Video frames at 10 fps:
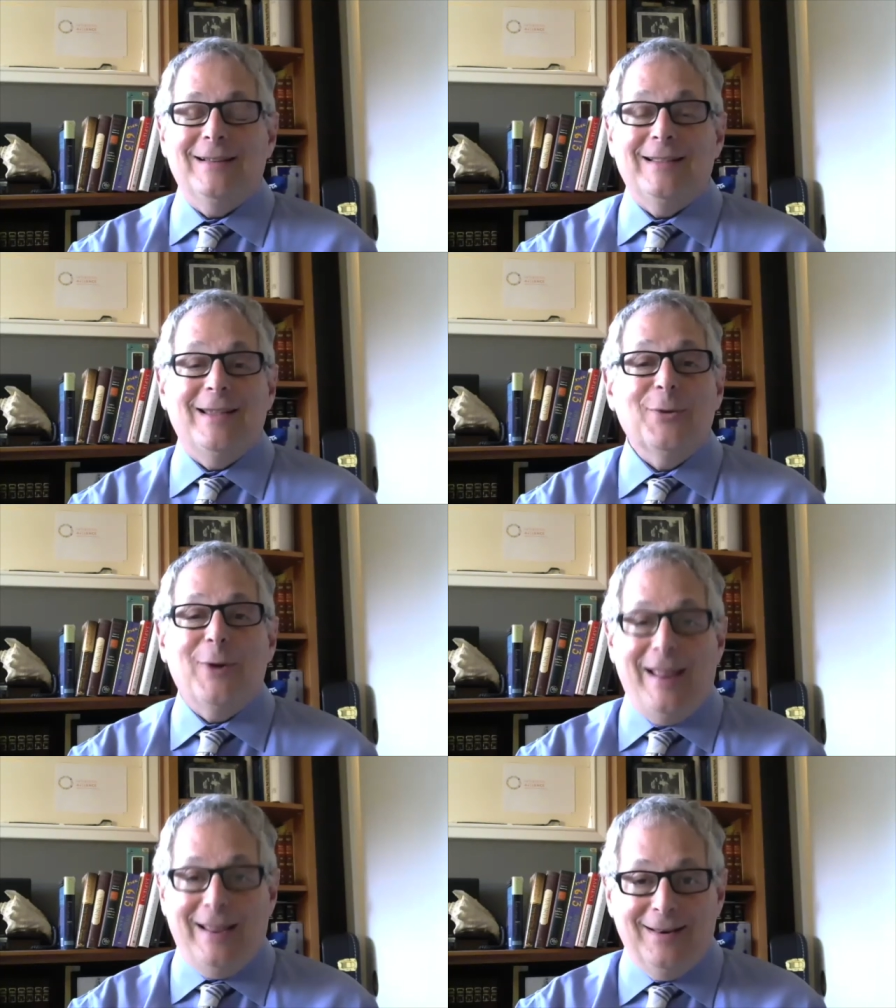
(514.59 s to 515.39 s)
On the other
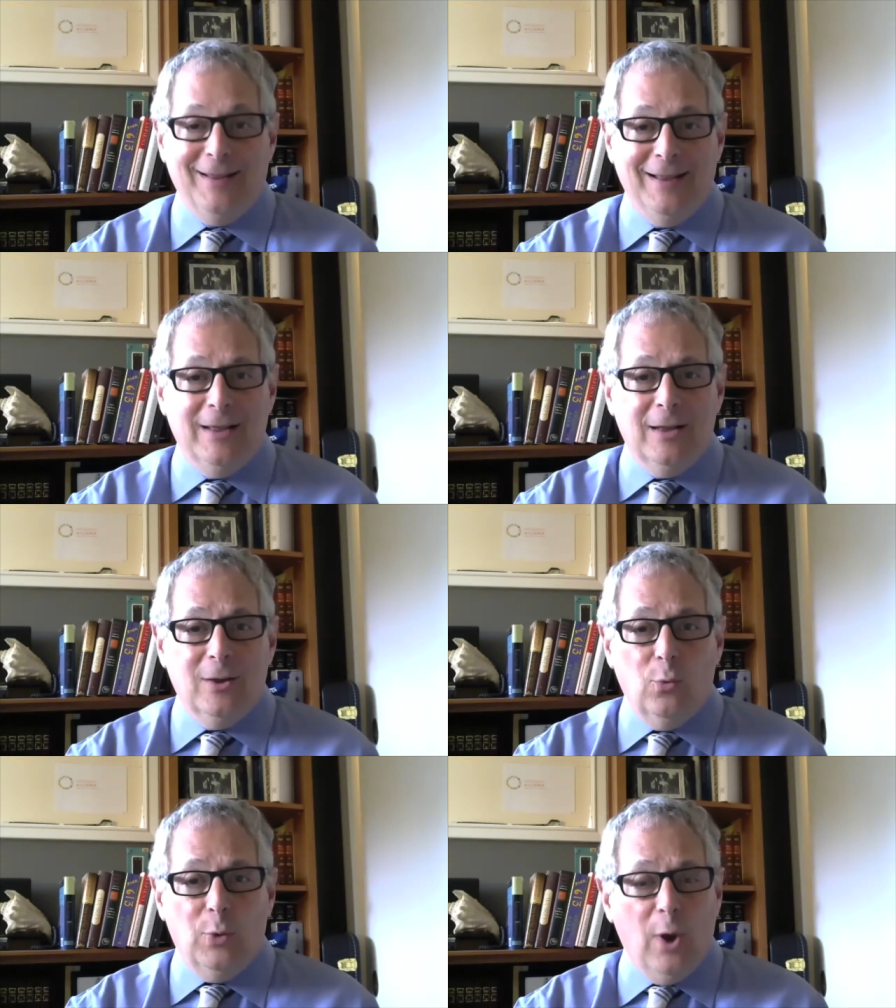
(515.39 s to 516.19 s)
hand,
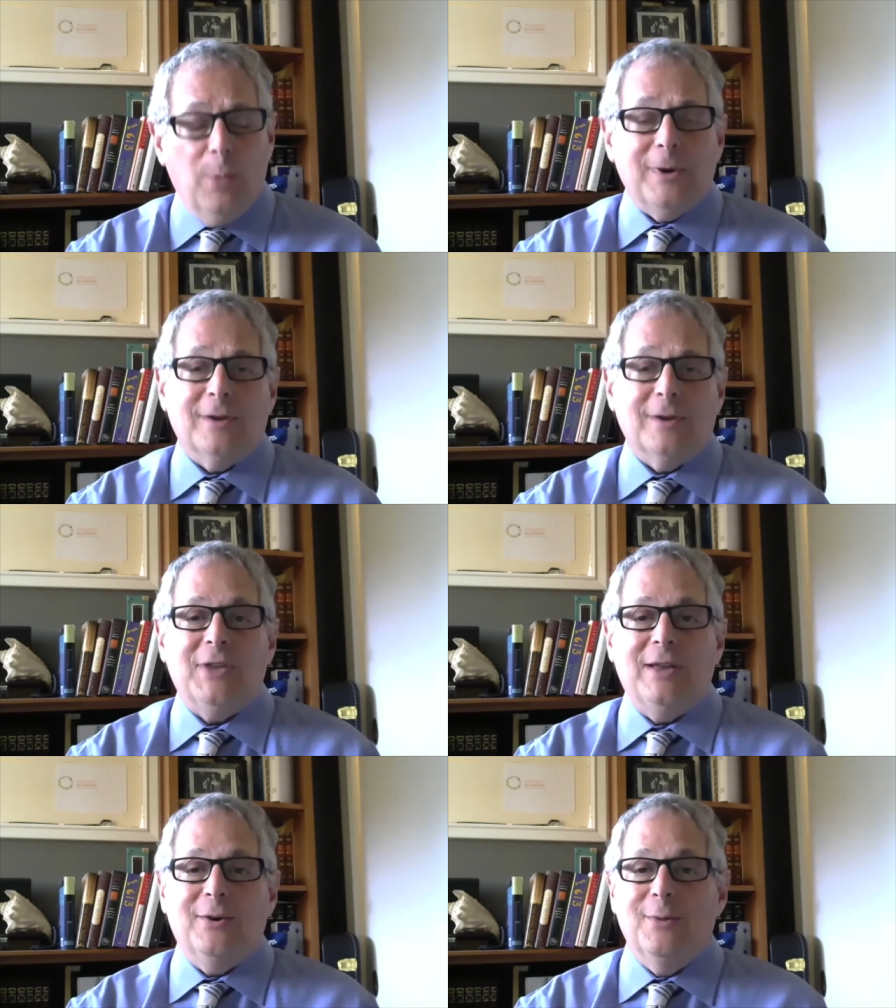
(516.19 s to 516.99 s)
we opened our
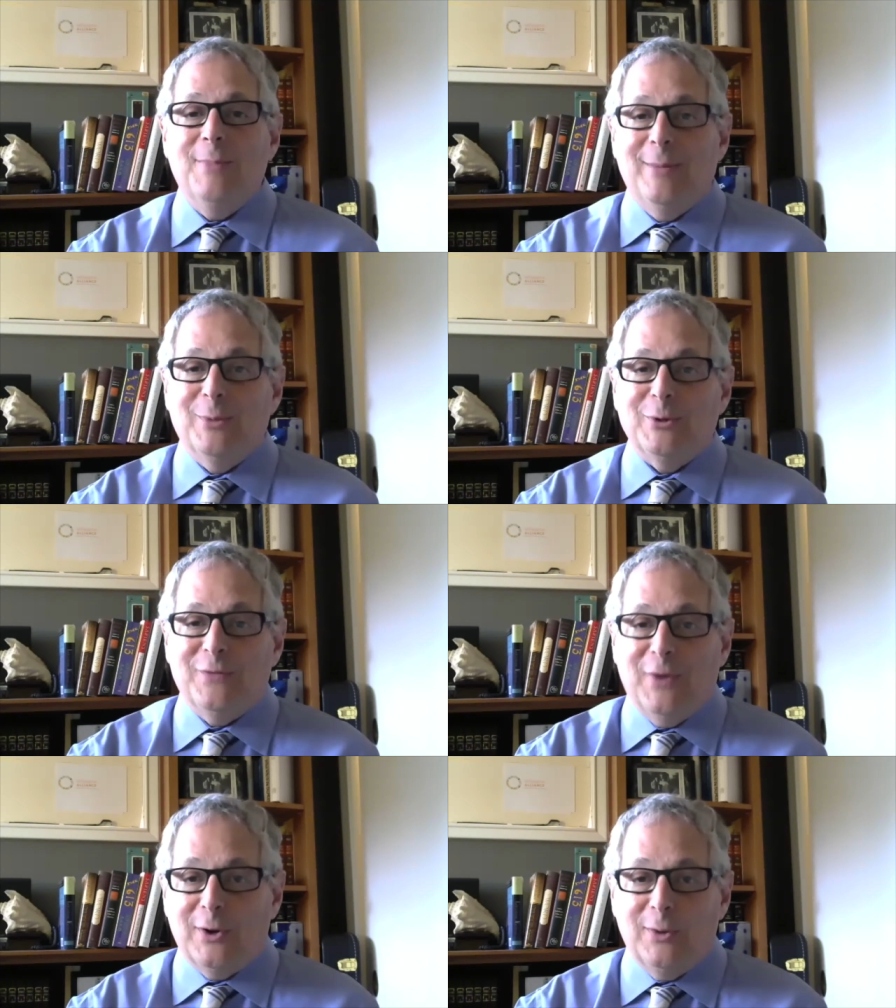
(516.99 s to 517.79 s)
Seder to members
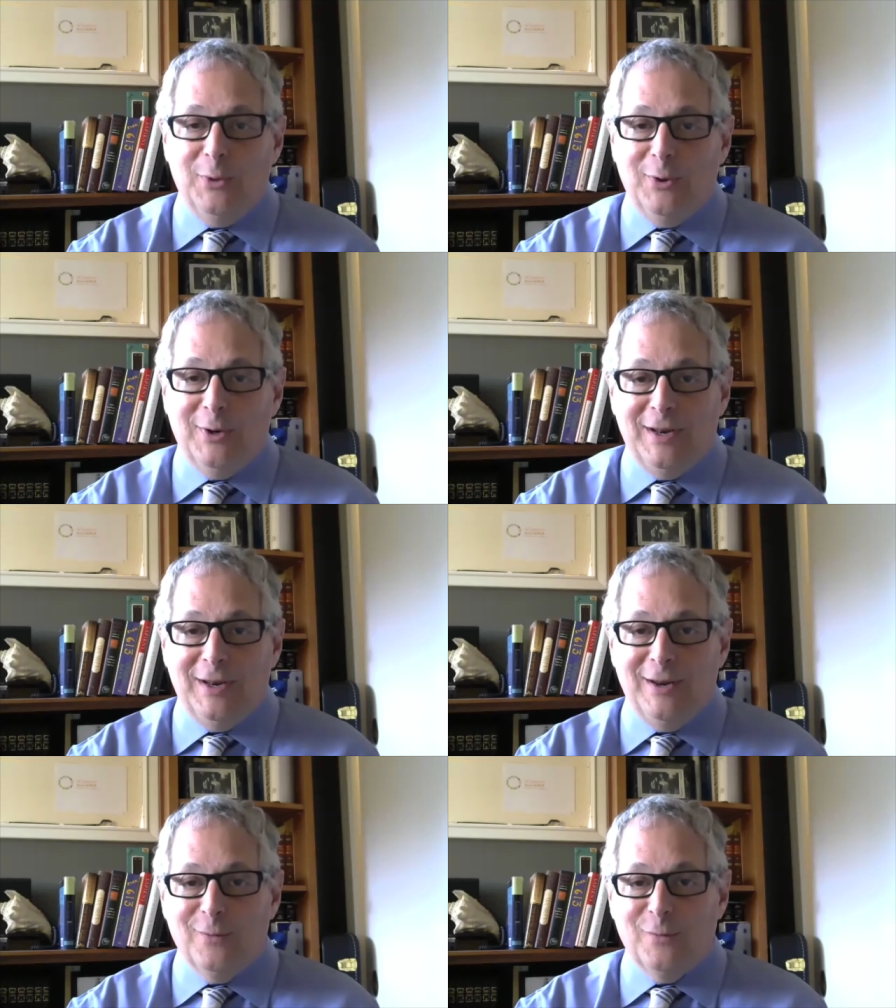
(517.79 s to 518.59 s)
of our community
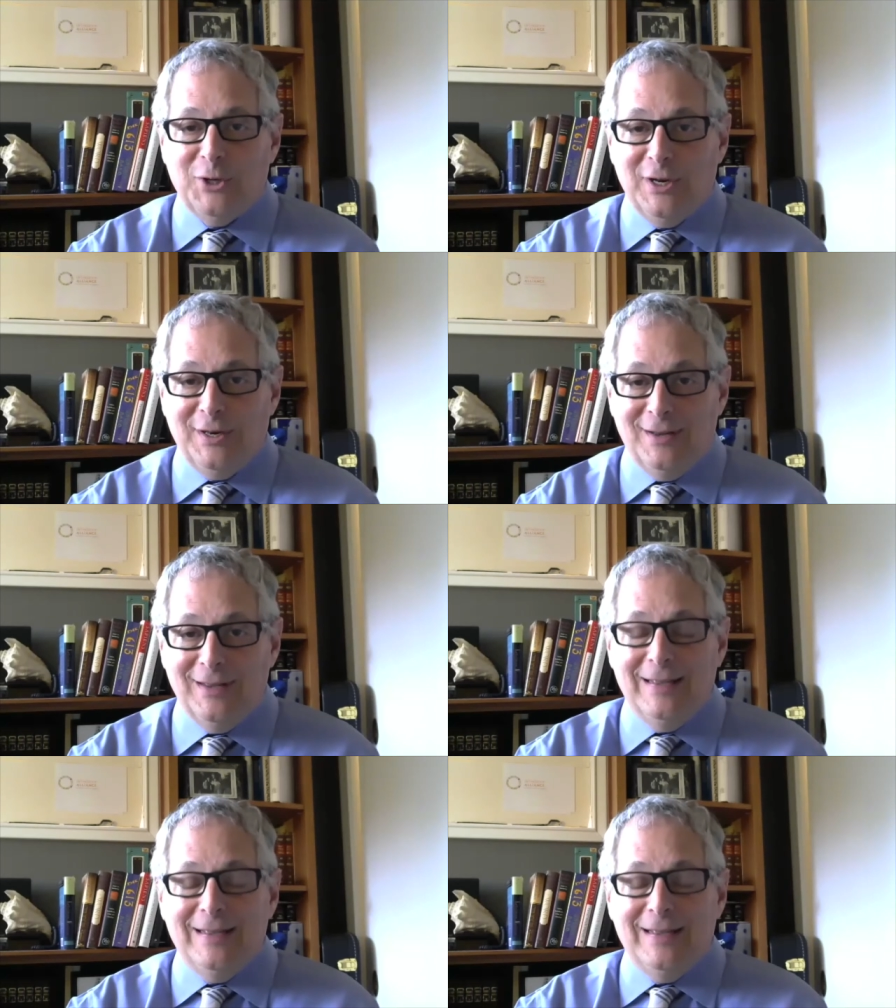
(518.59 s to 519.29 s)
here in Virginia,